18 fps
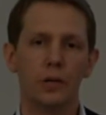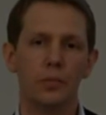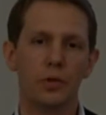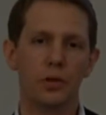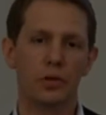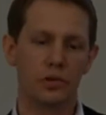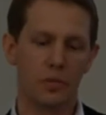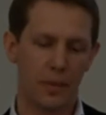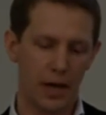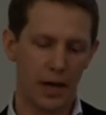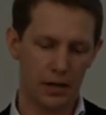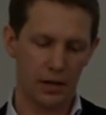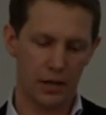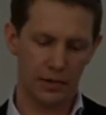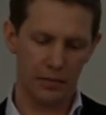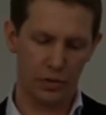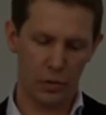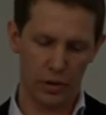where the
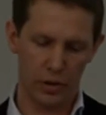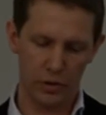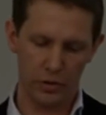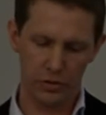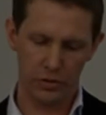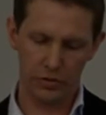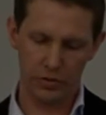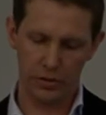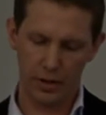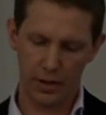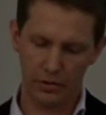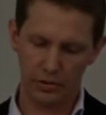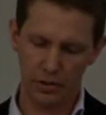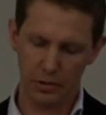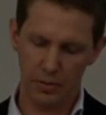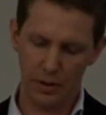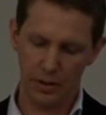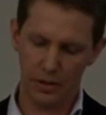municipality of Århus
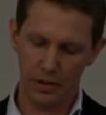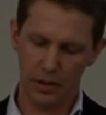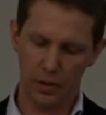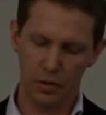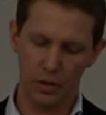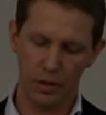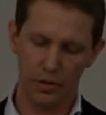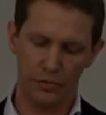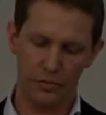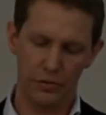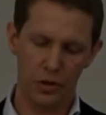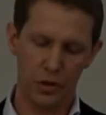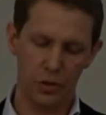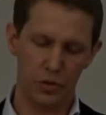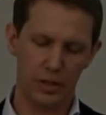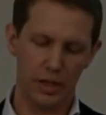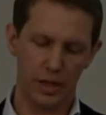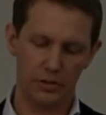has admitted only a
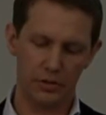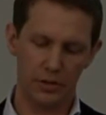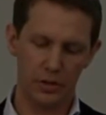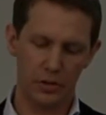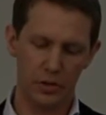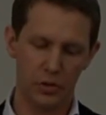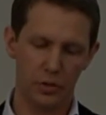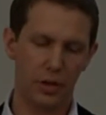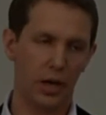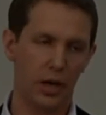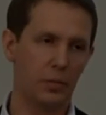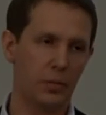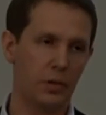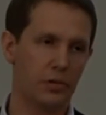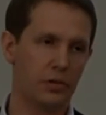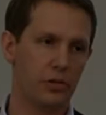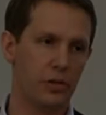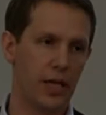few dozen
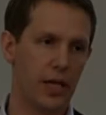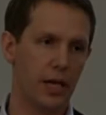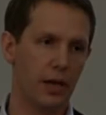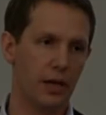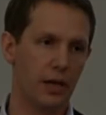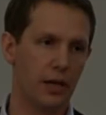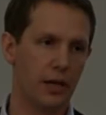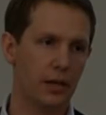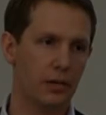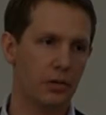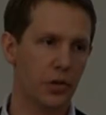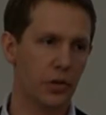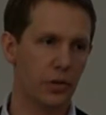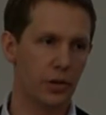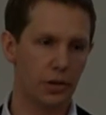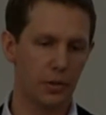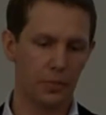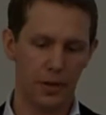newcomers yearly
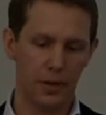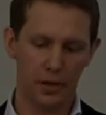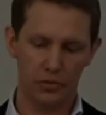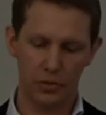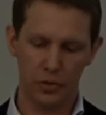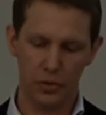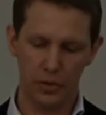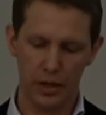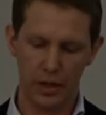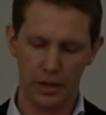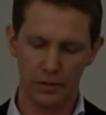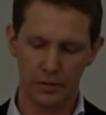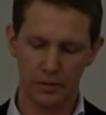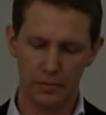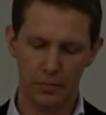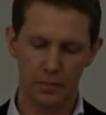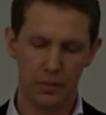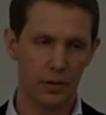during the past few
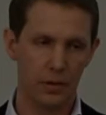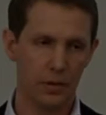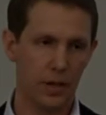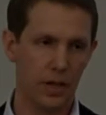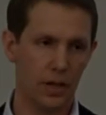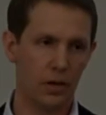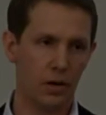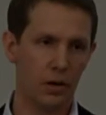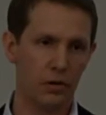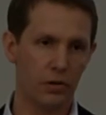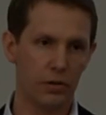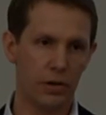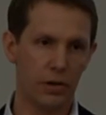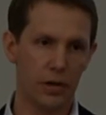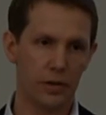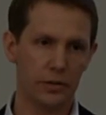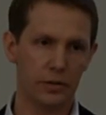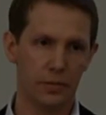years. In
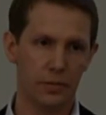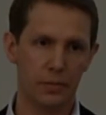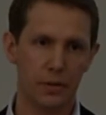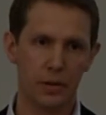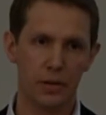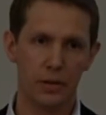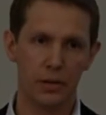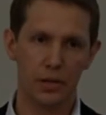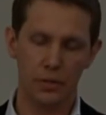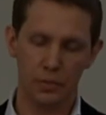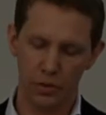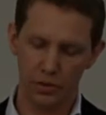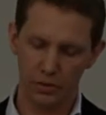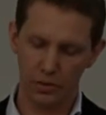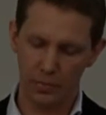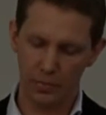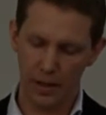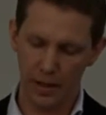contrast,
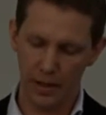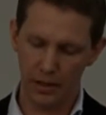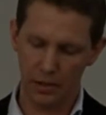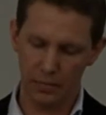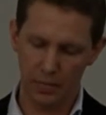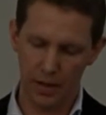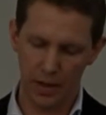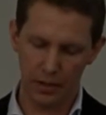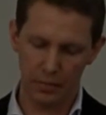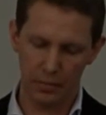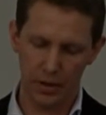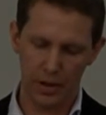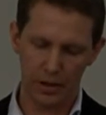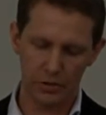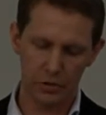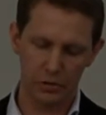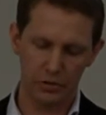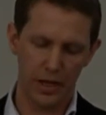the municipality of
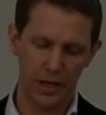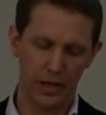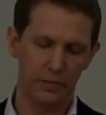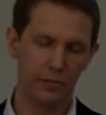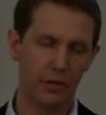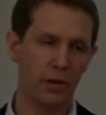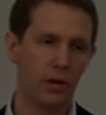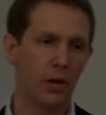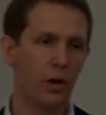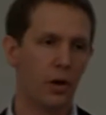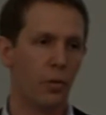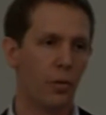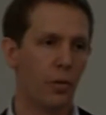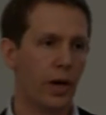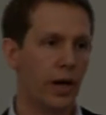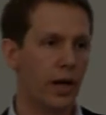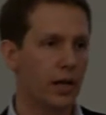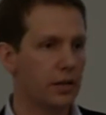Malmö has received,
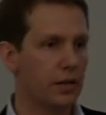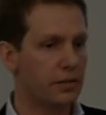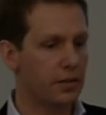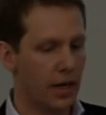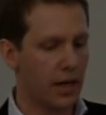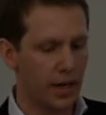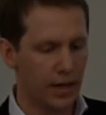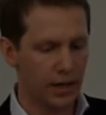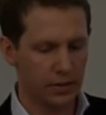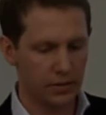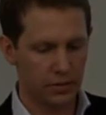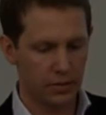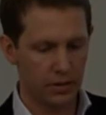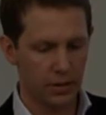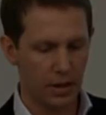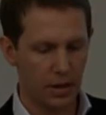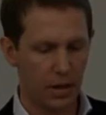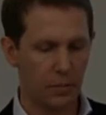when at its
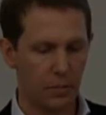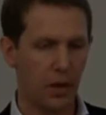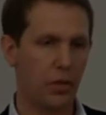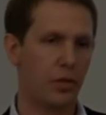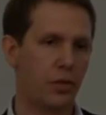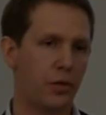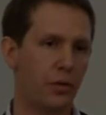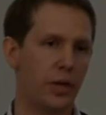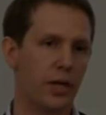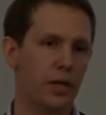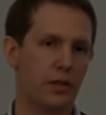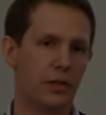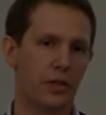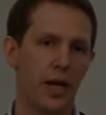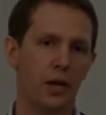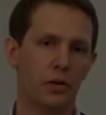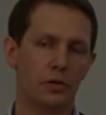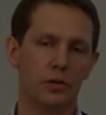highest, about
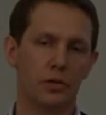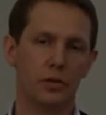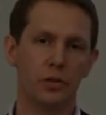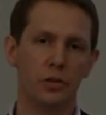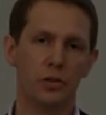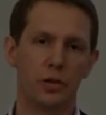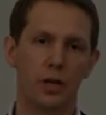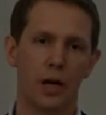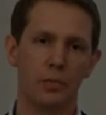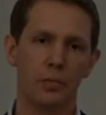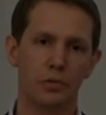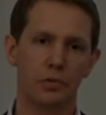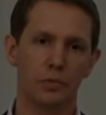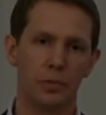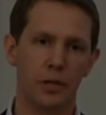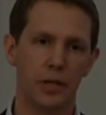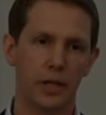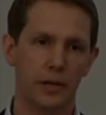3,000
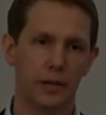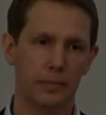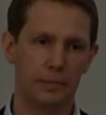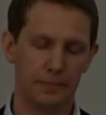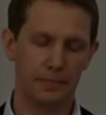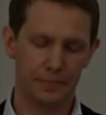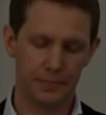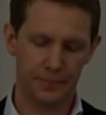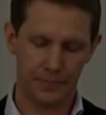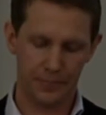newcomers per year.